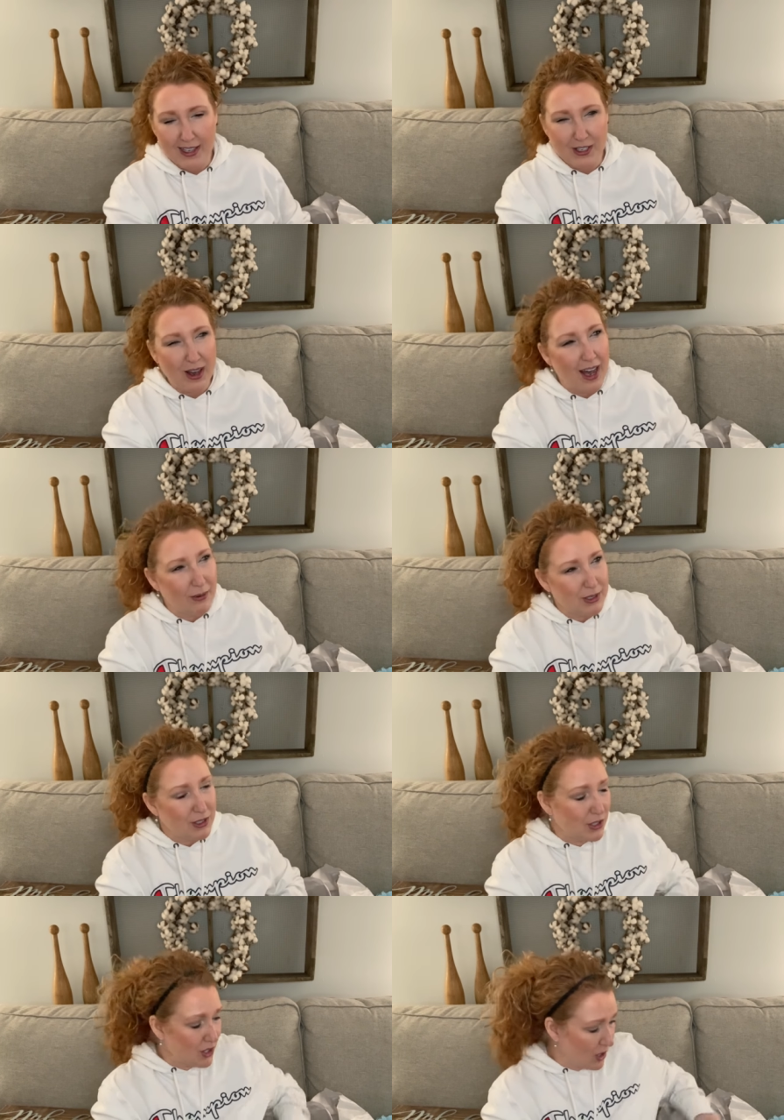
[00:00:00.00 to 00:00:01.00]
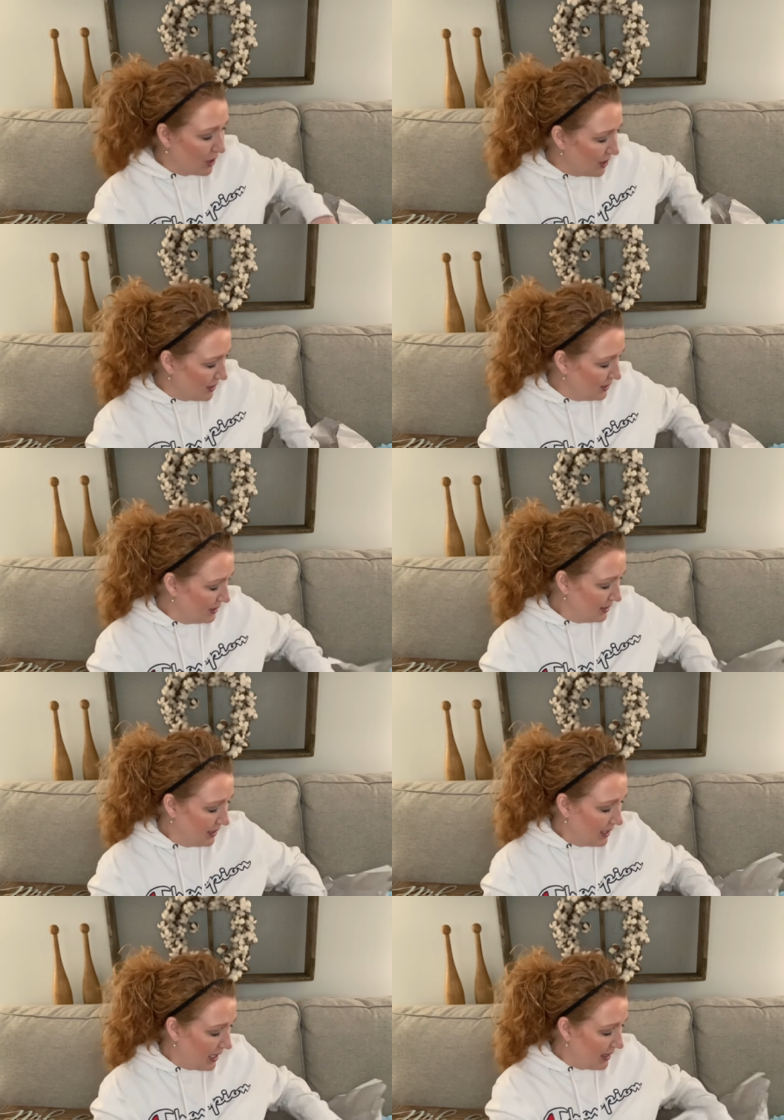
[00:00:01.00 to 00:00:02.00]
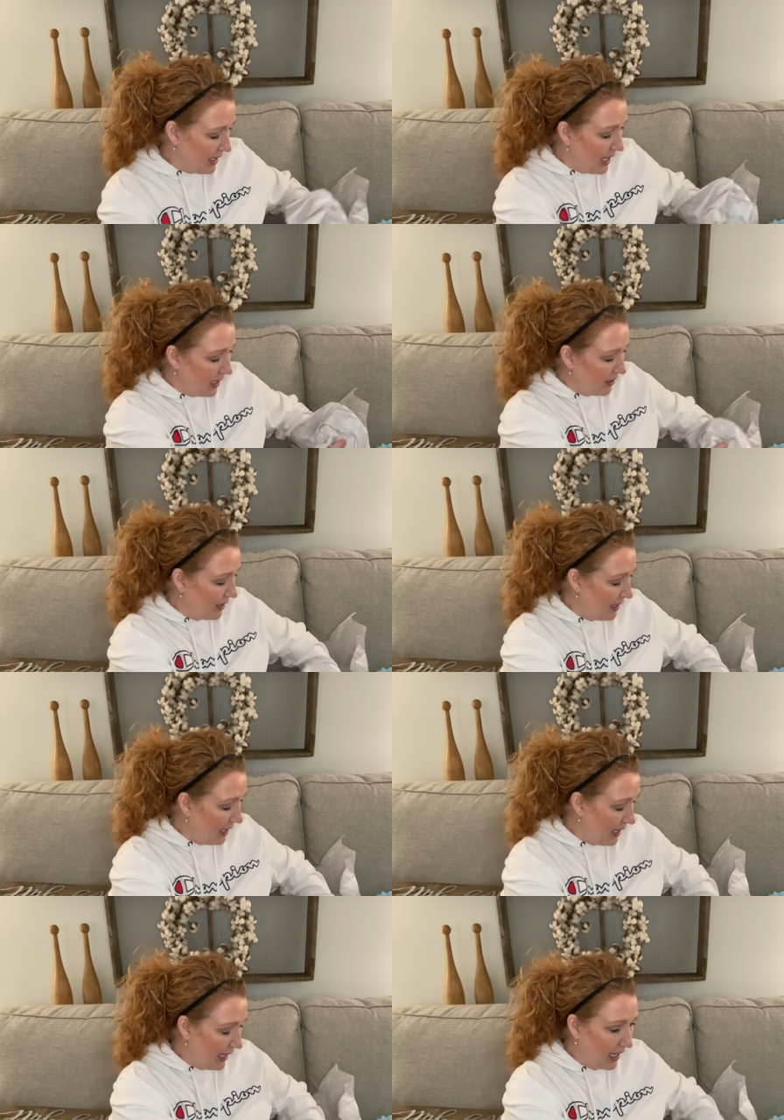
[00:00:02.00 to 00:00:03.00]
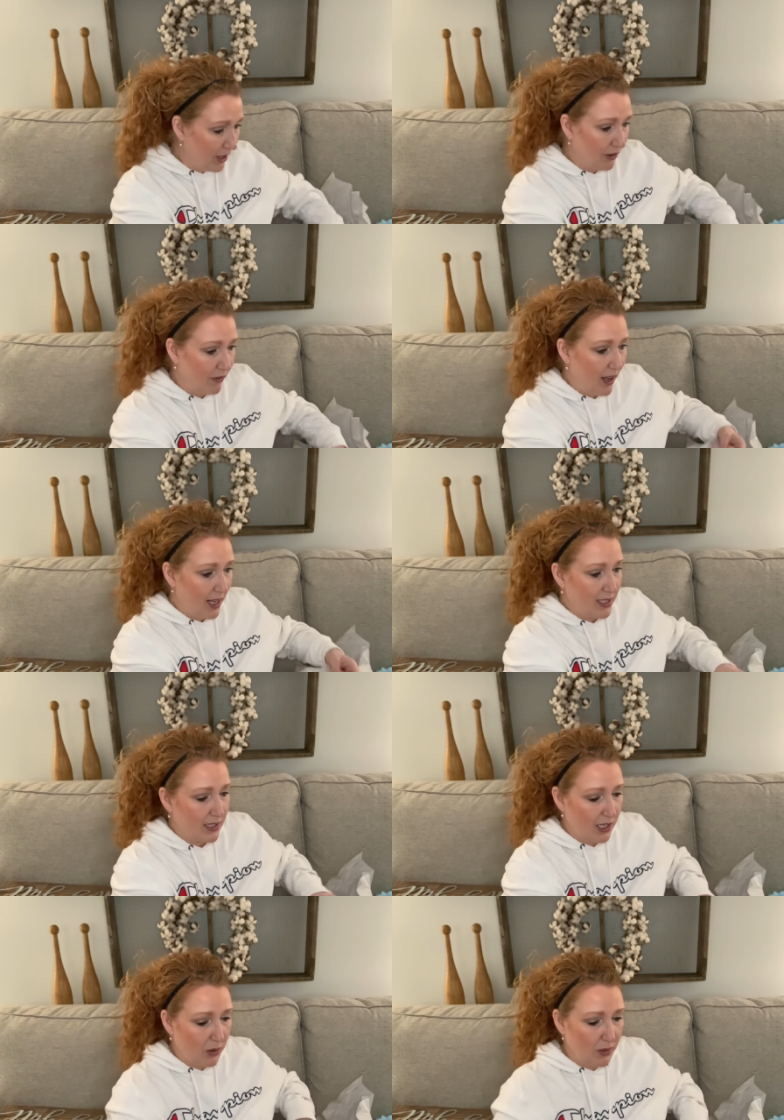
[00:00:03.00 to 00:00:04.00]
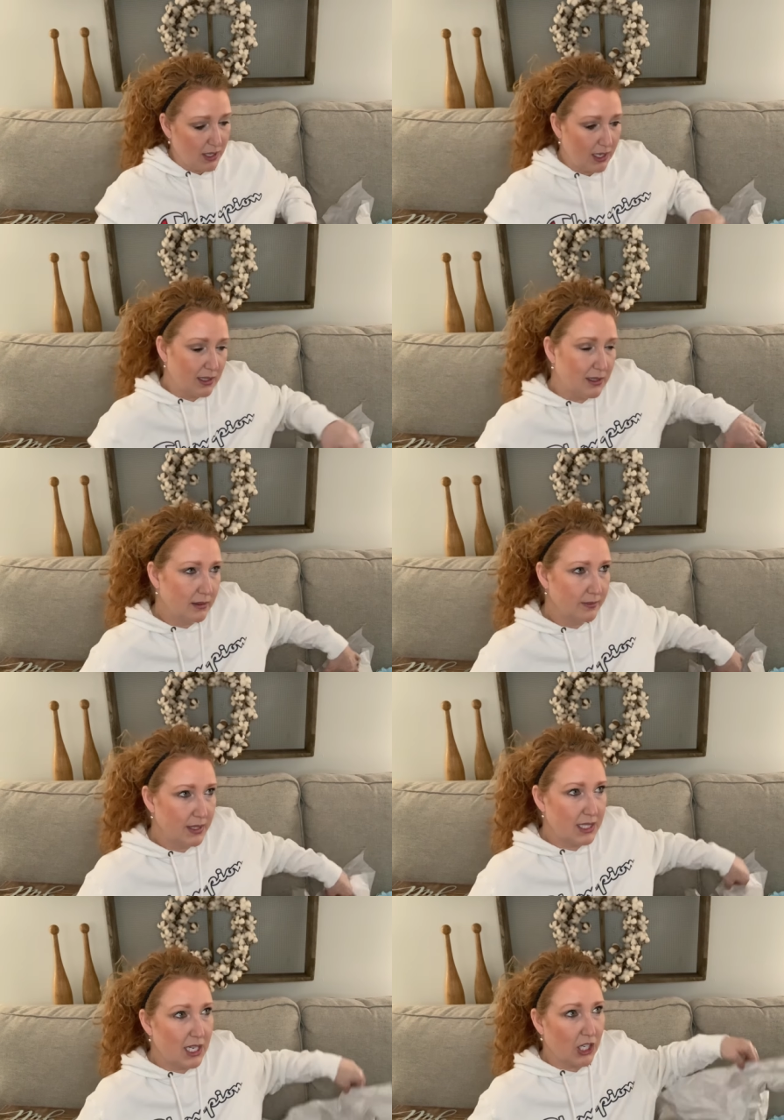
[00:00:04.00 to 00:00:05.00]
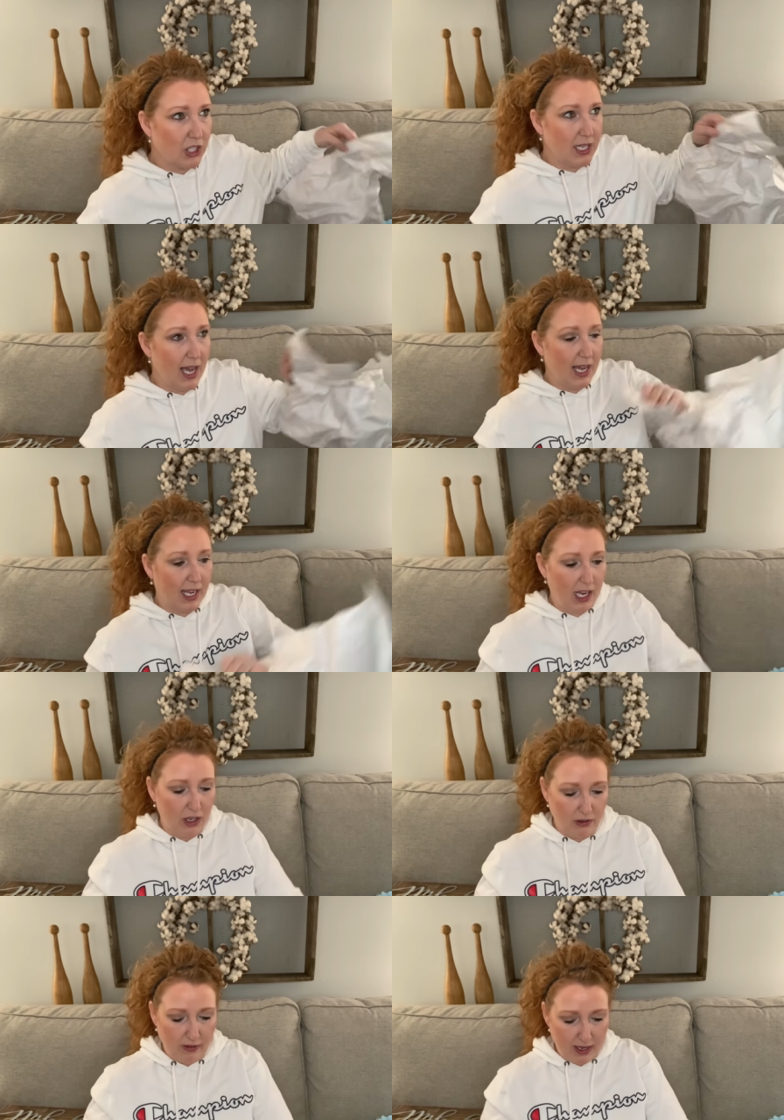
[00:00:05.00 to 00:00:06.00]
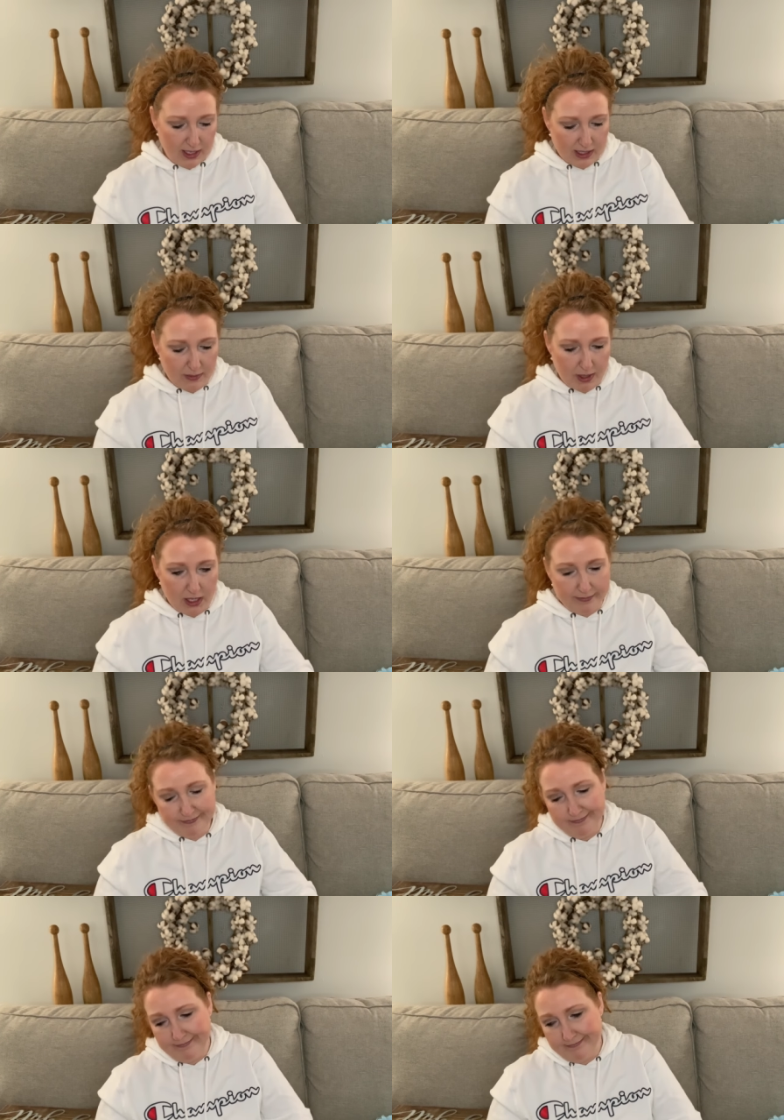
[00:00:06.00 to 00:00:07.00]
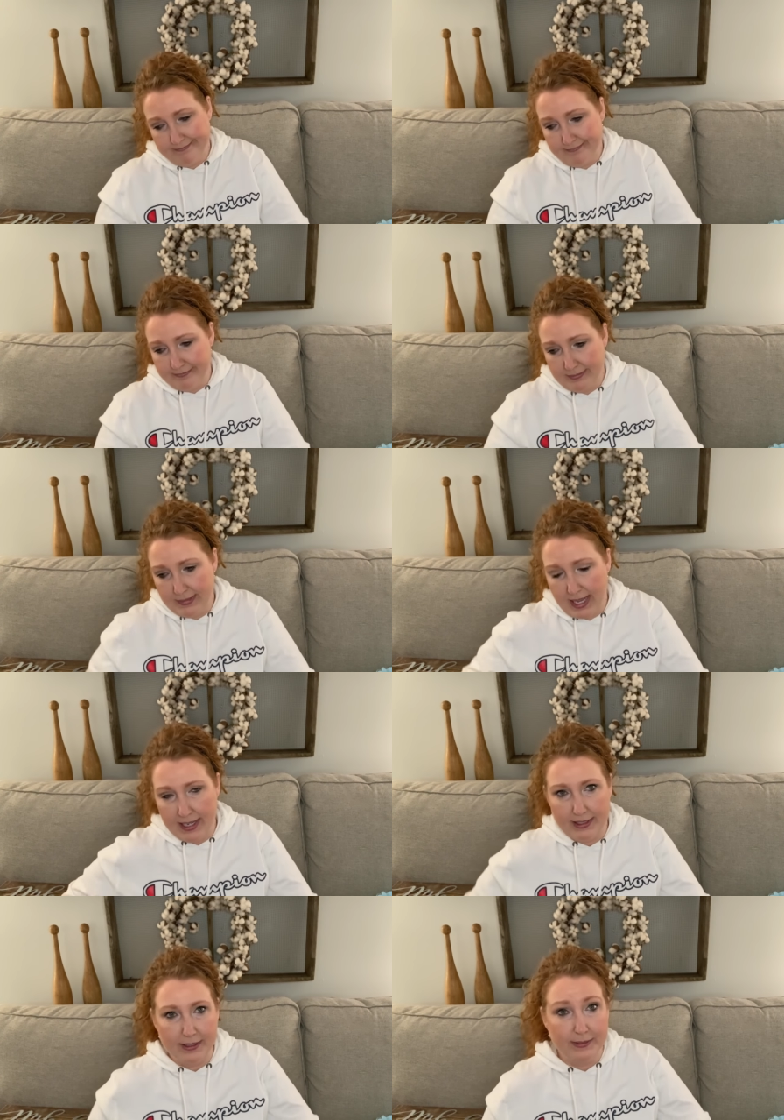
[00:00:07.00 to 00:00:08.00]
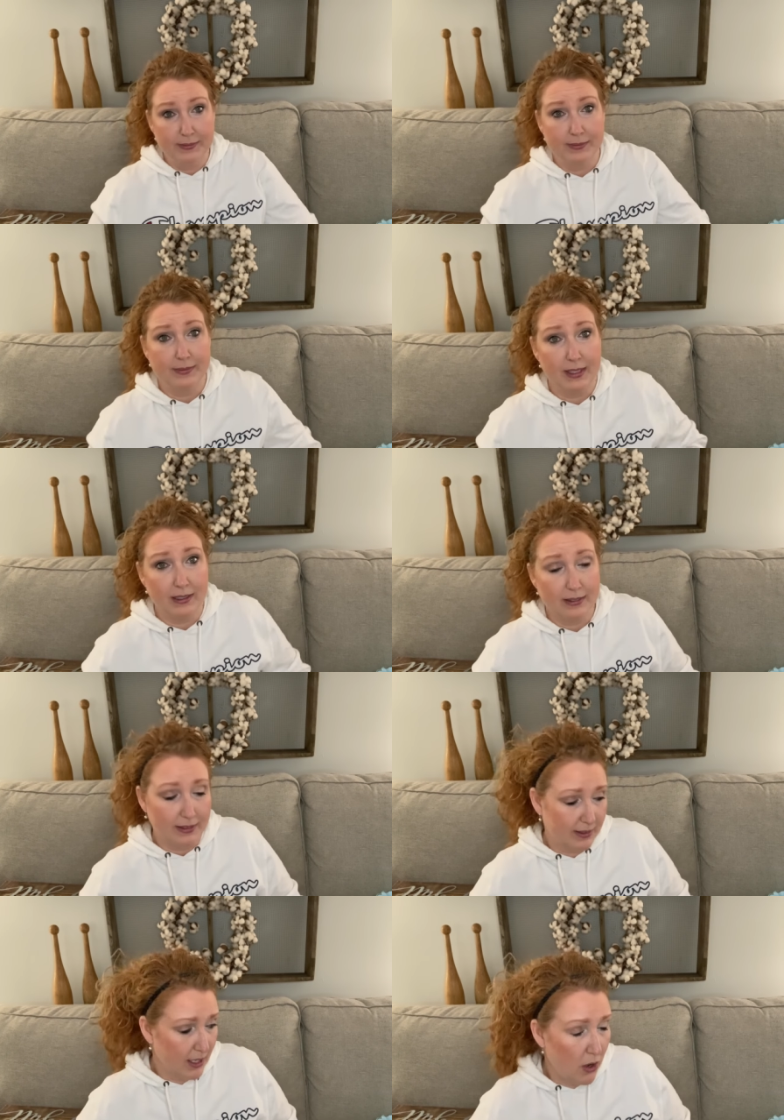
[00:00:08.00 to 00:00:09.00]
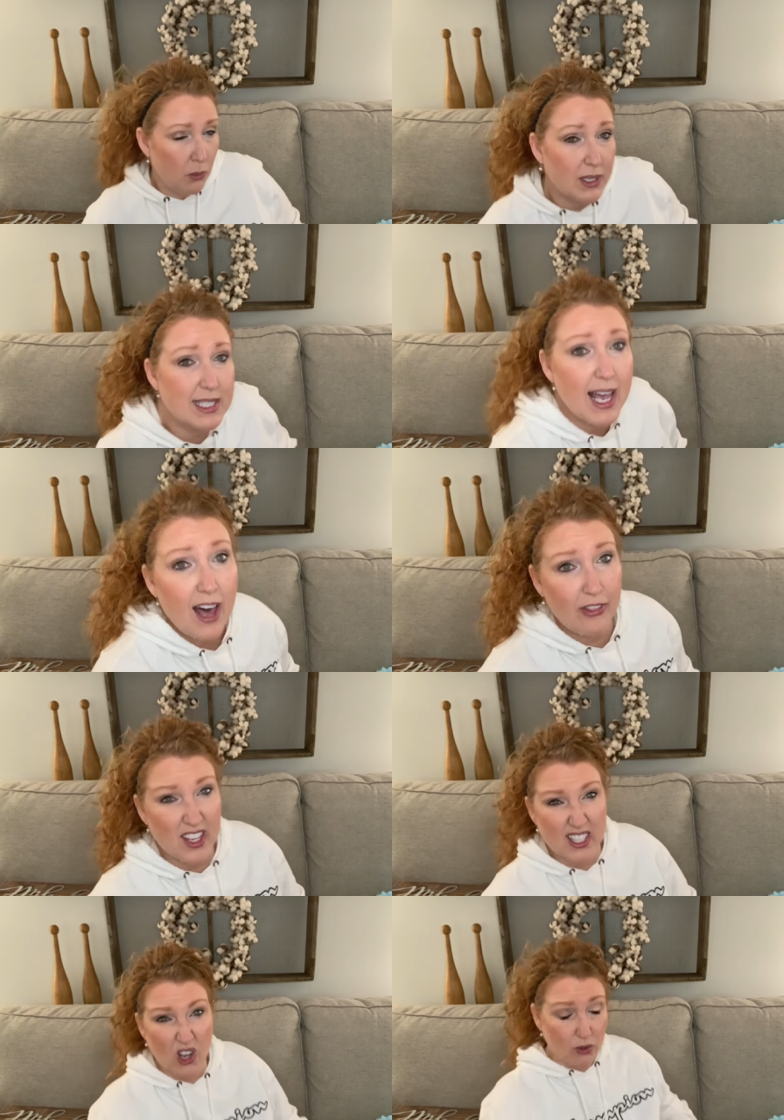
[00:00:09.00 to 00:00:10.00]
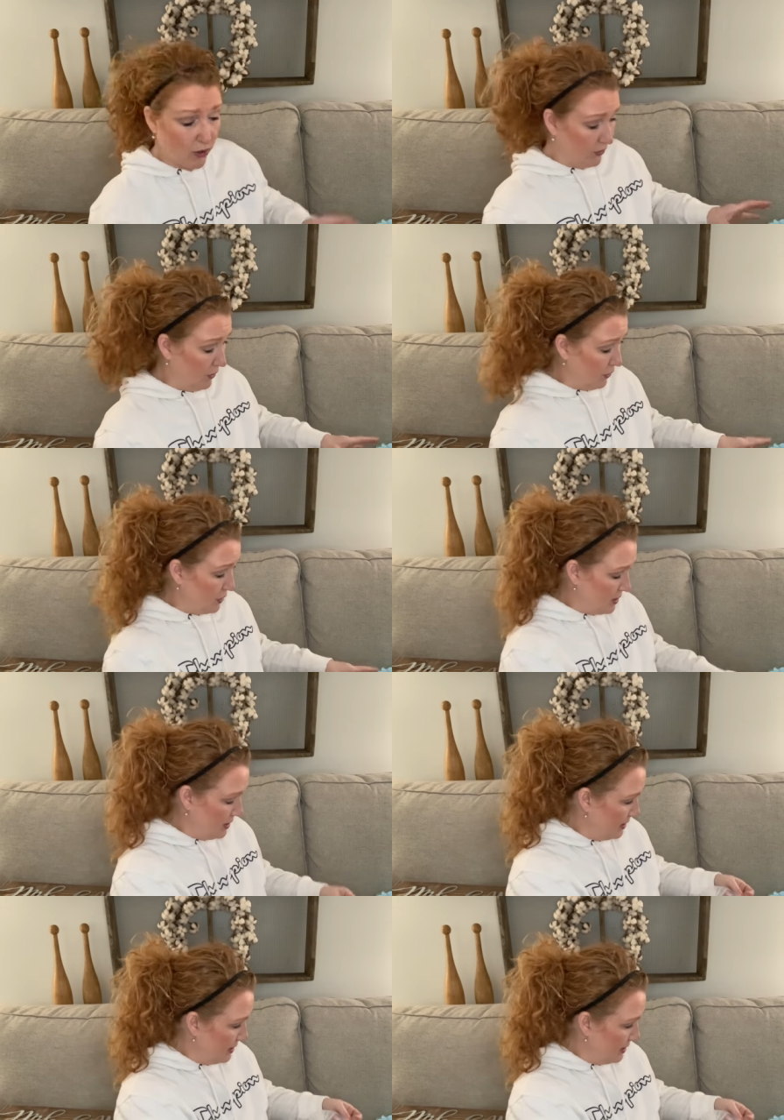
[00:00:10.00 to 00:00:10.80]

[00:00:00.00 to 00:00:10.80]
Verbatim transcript: So I wasn't sure on the Haeger vase and it was a sticker tag Haeger vase, but I don't know. We'll see how this goes first,